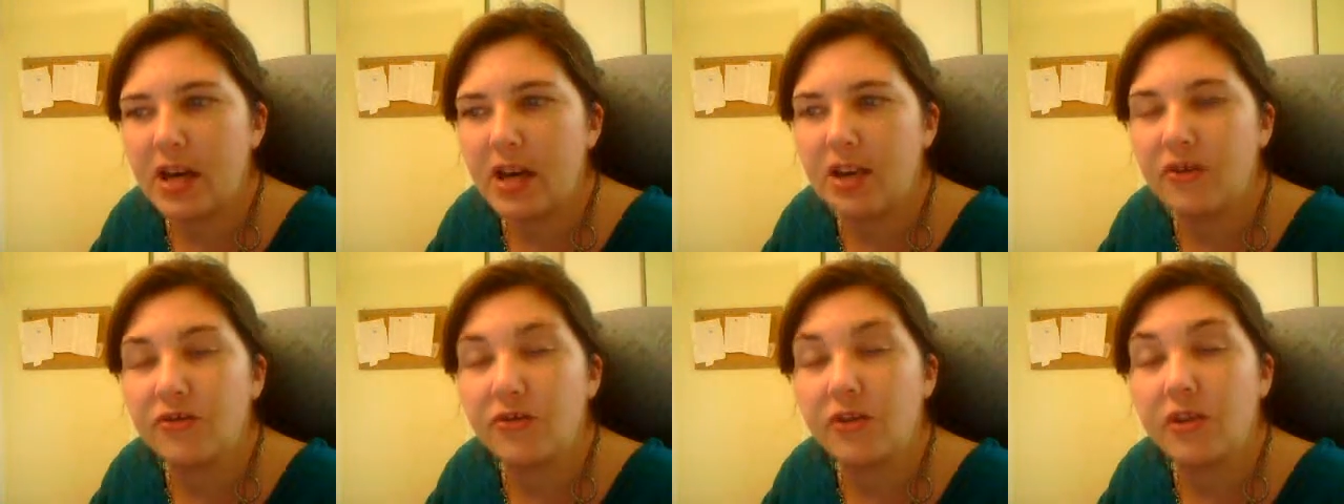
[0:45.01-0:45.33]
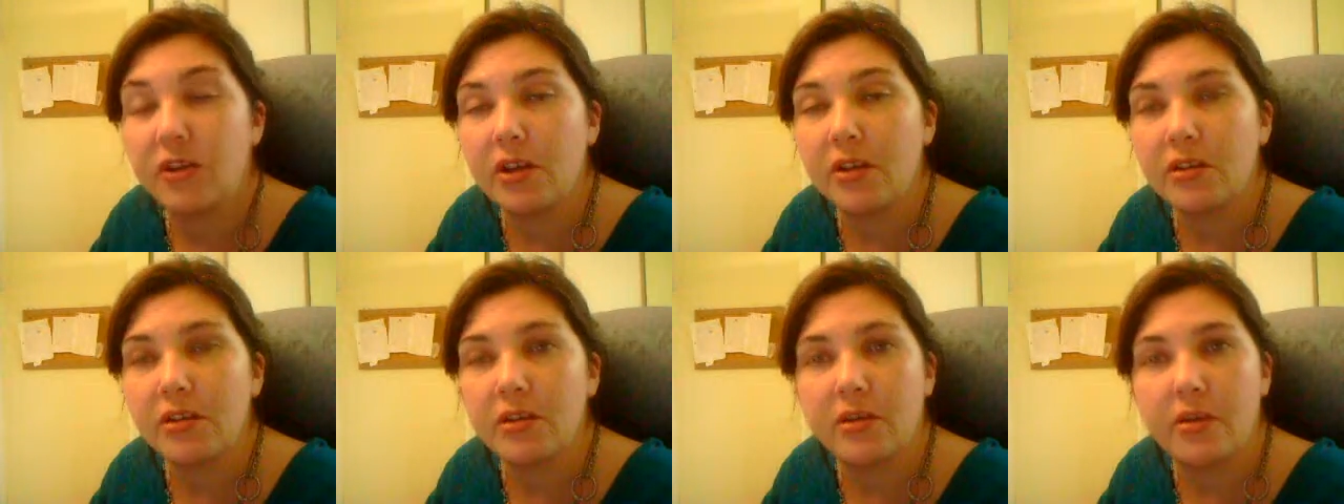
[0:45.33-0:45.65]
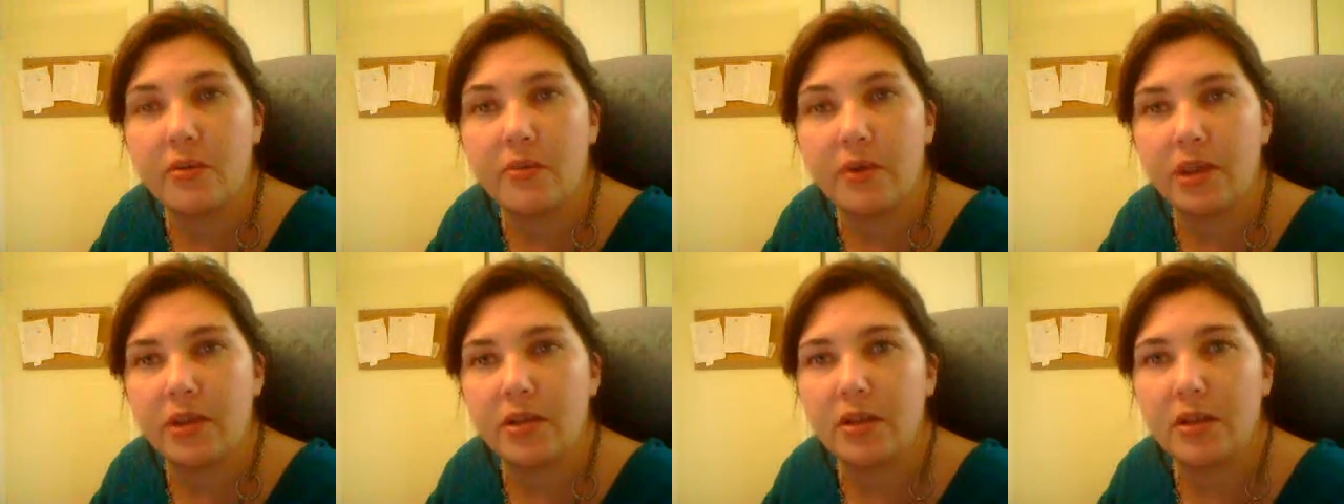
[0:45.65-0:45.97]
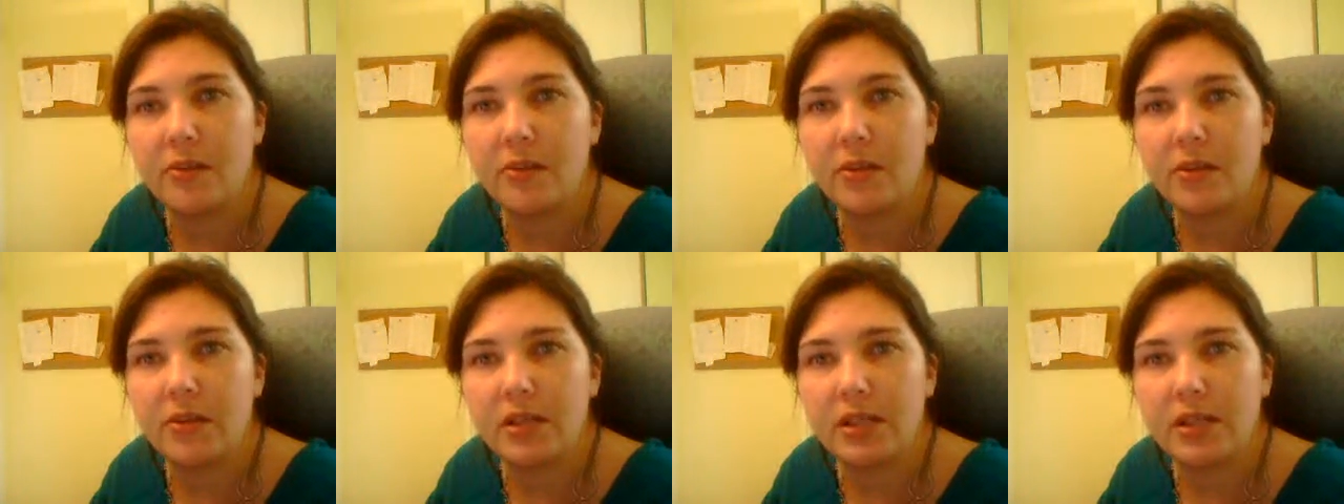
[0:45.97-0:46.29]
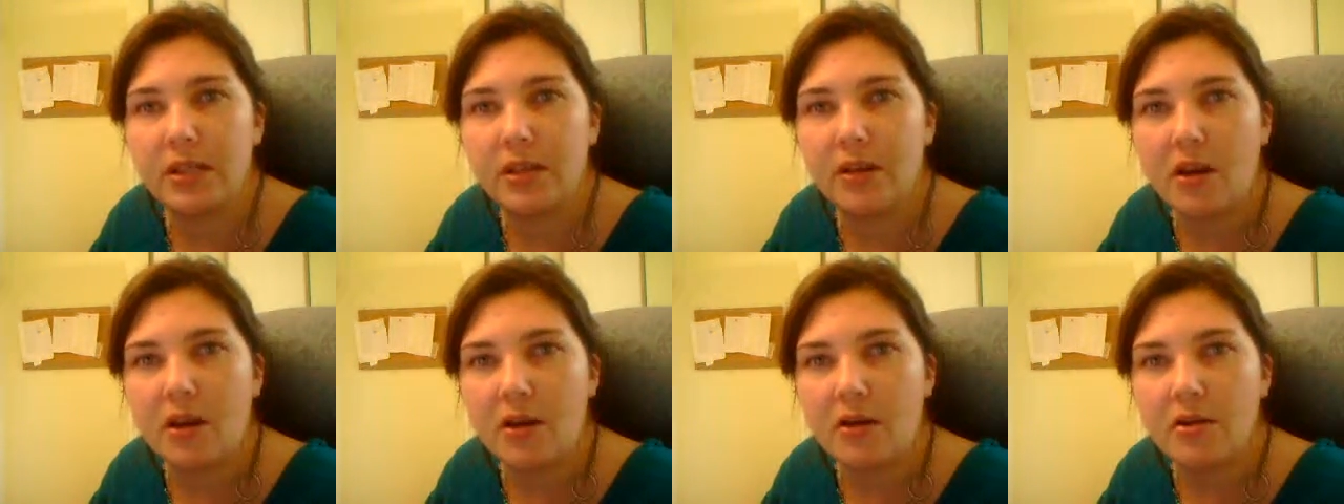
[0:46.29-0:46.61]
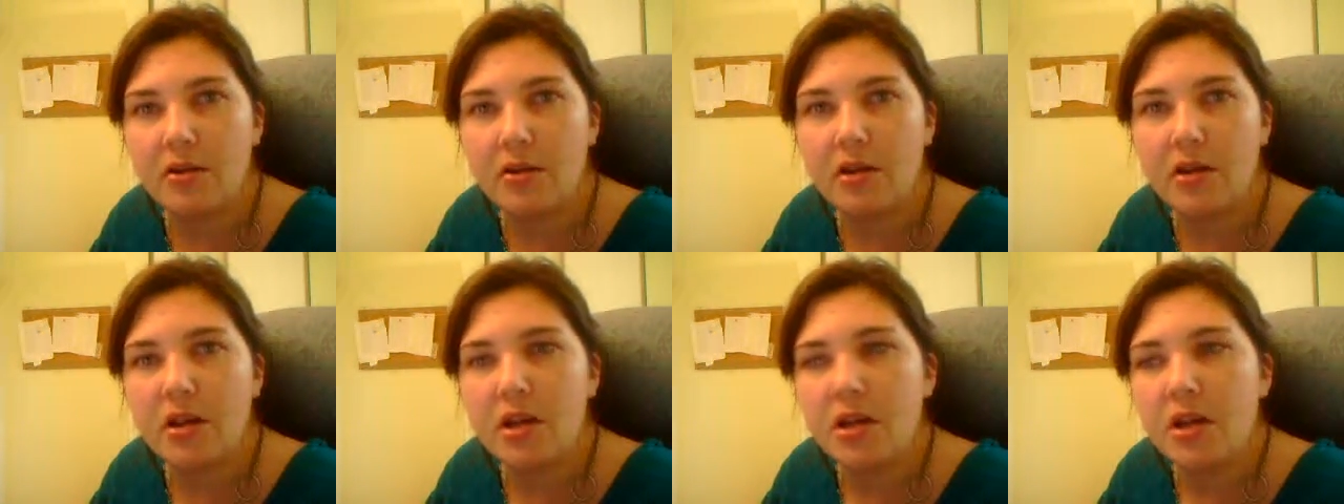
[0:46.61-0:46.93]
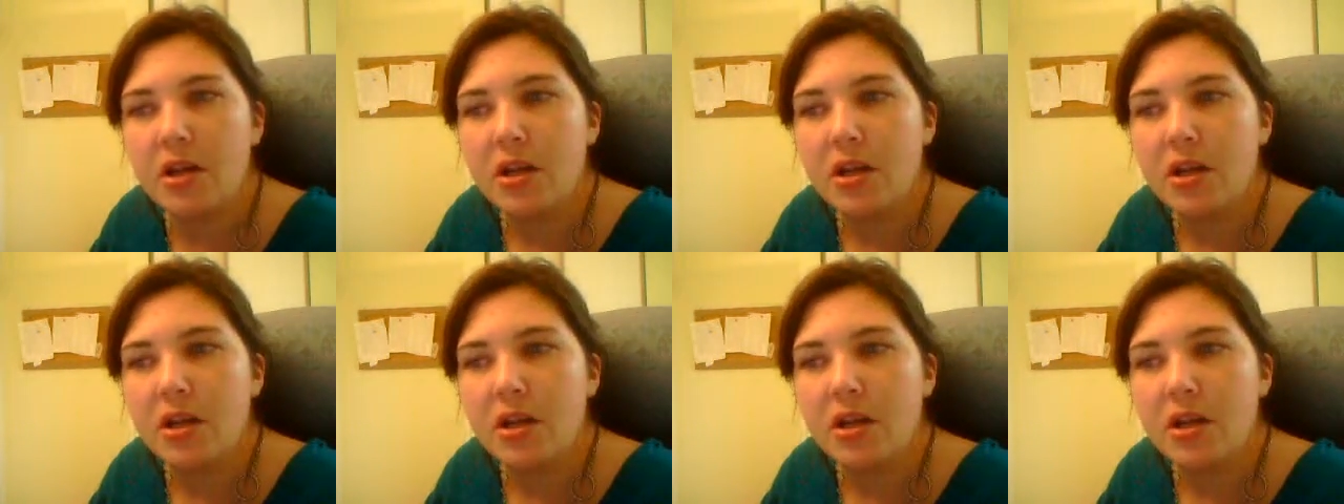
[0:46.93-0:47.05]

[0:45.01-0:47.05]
and she has no idea where to start.